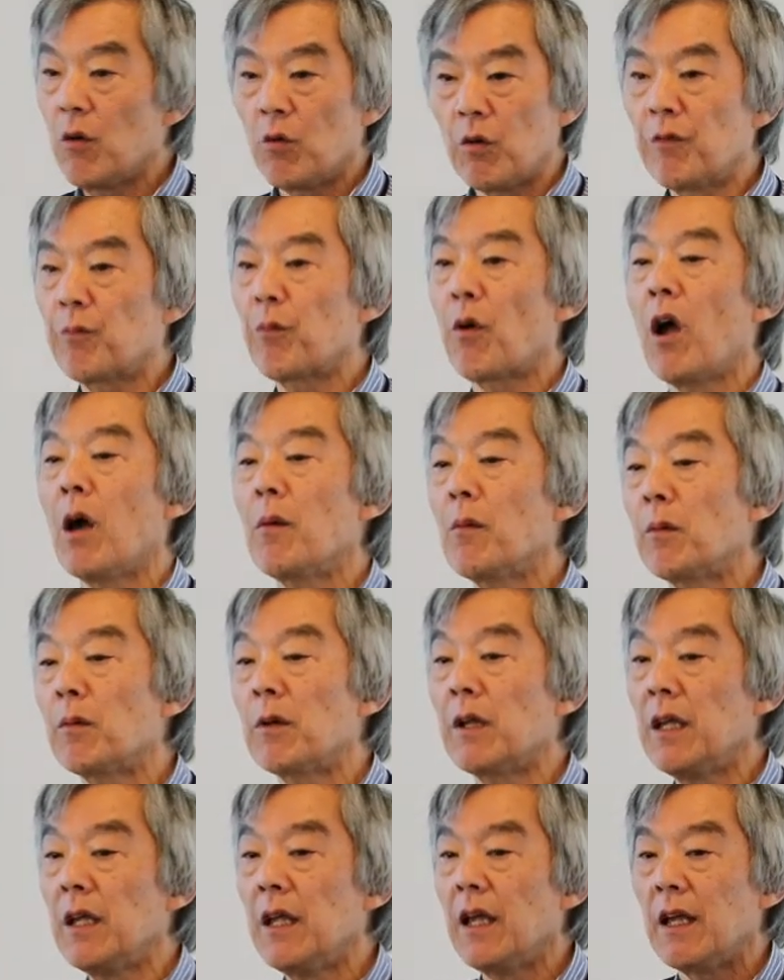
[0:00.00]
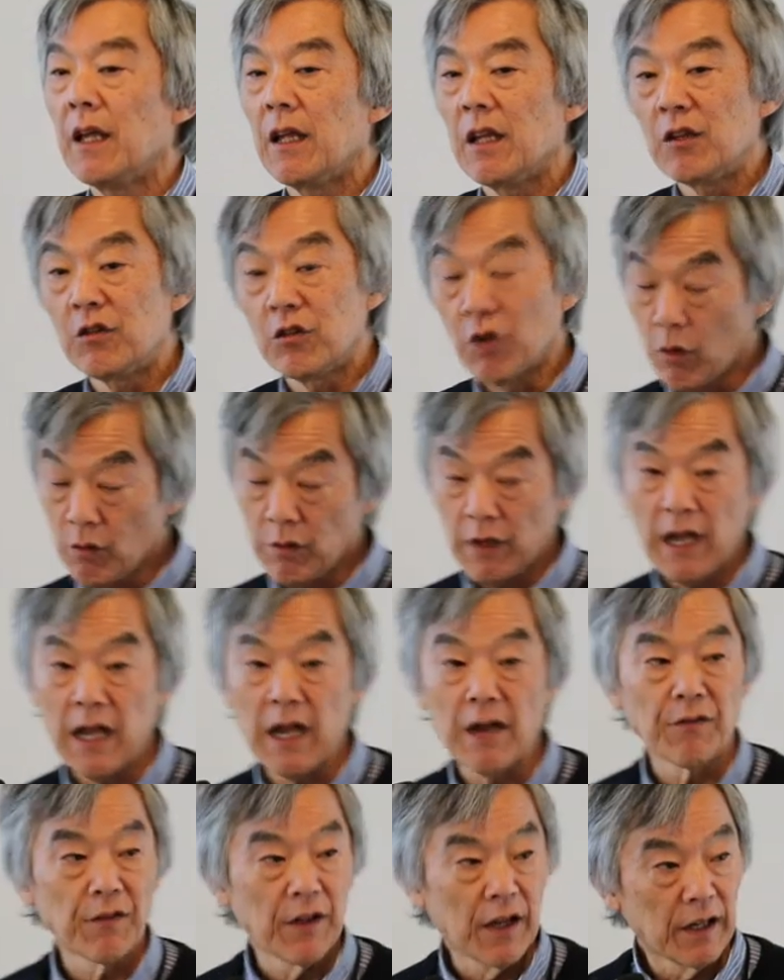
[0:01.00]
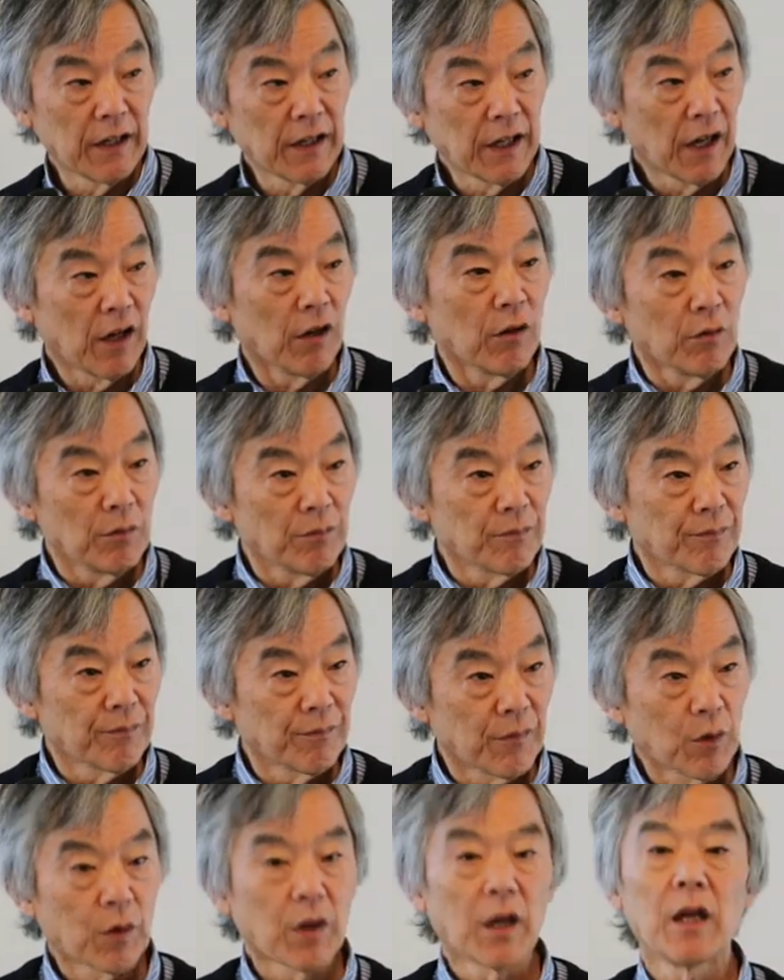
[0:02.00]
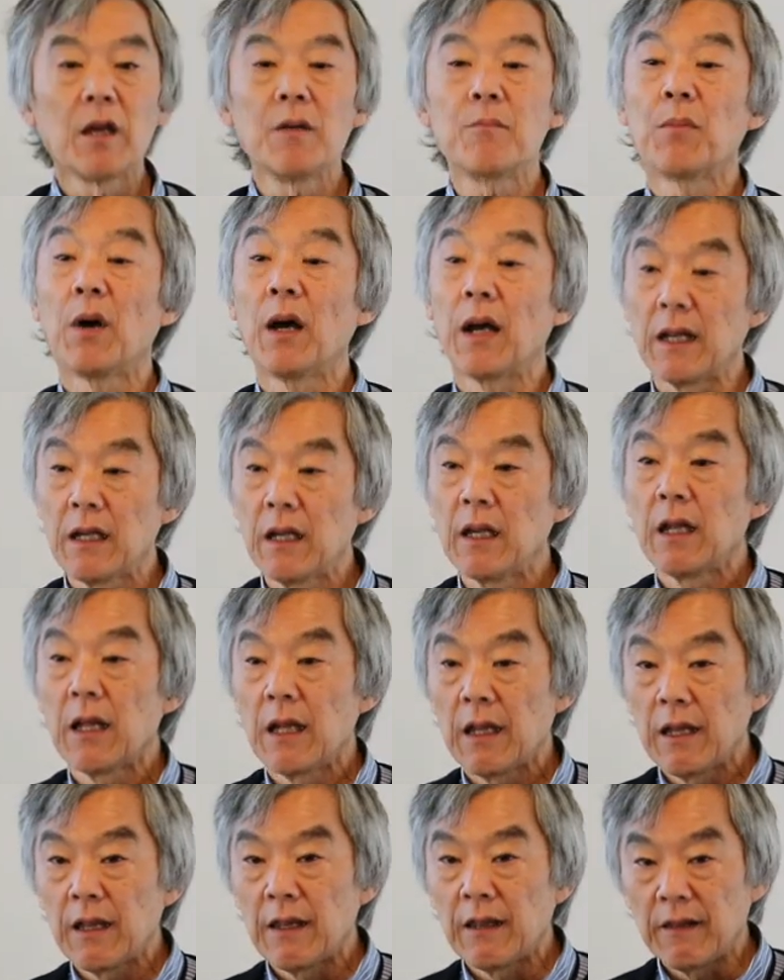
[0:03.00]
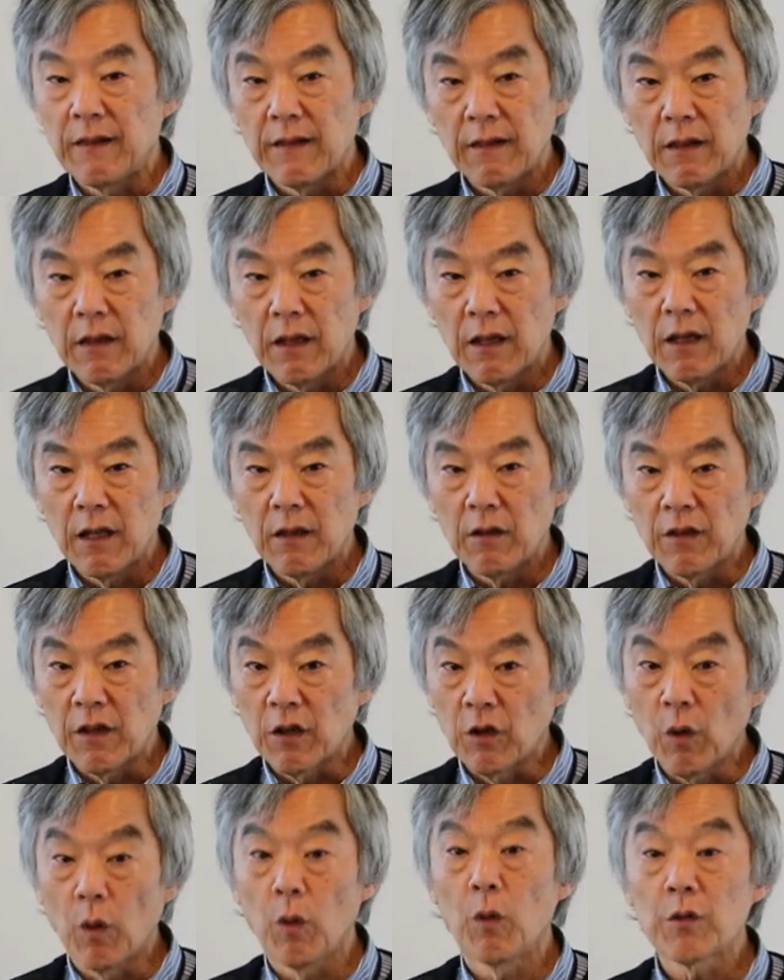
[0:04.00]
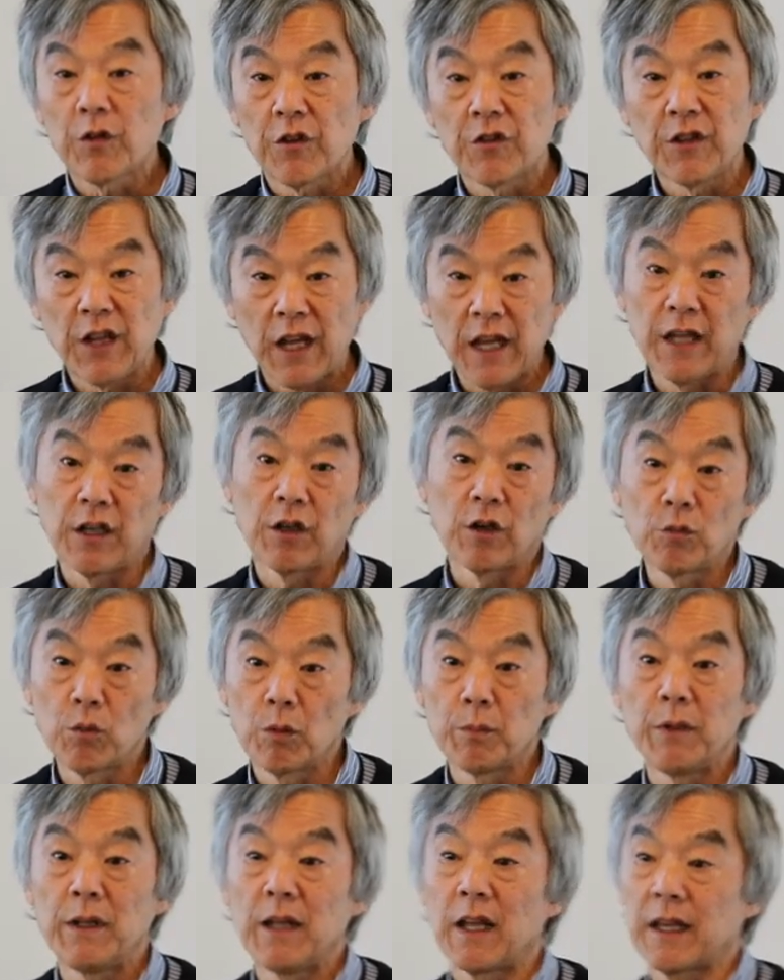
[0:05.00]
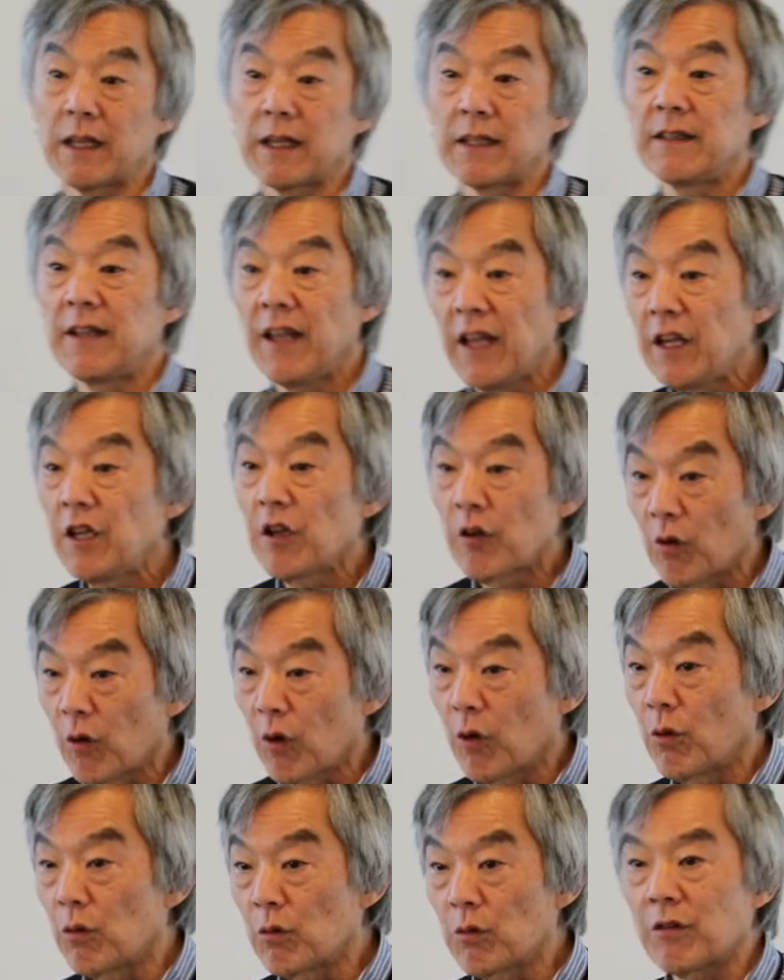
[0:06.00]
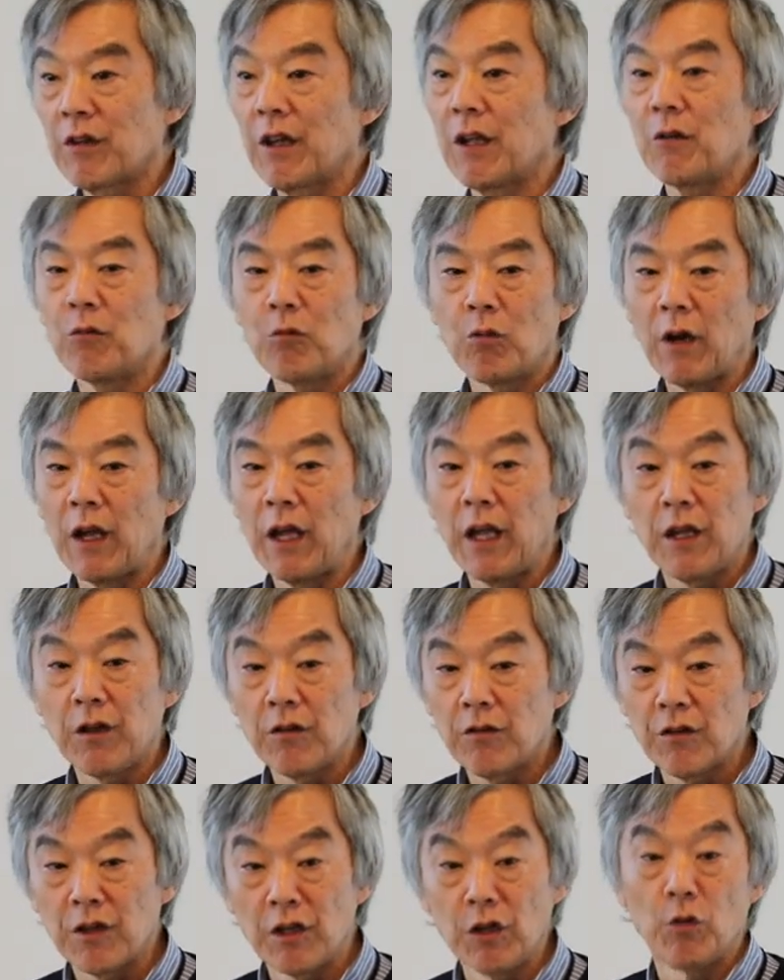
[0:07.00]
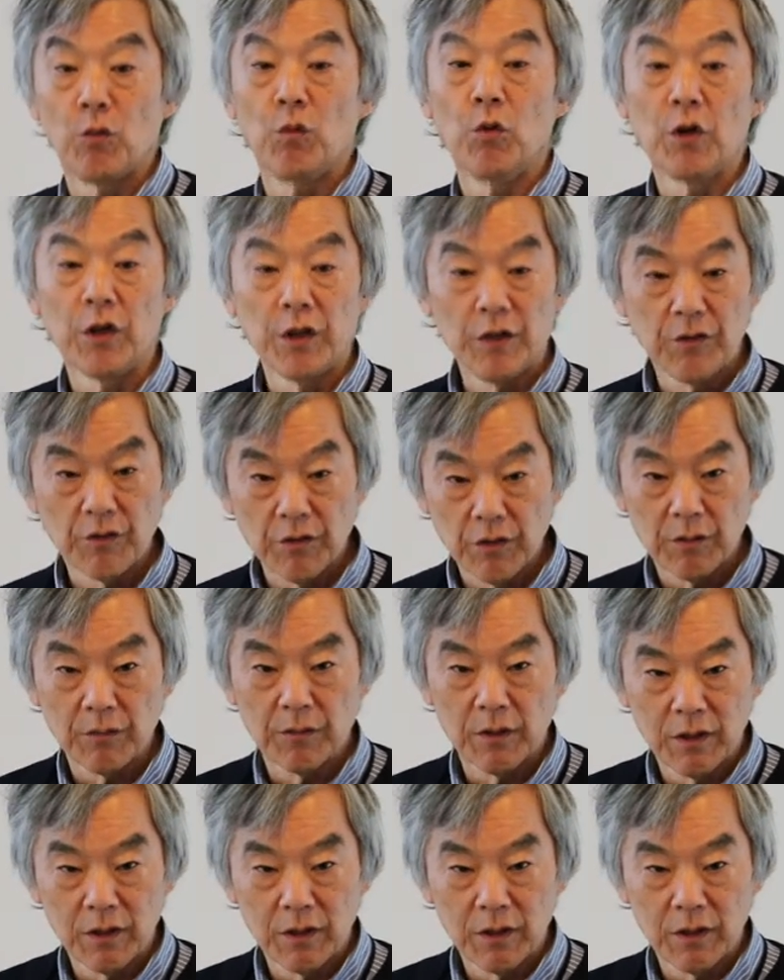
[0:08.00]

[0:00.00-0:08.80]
We probably don't have that now, okay, but the gold standard would be like a 10 year old, say, raised in the woods.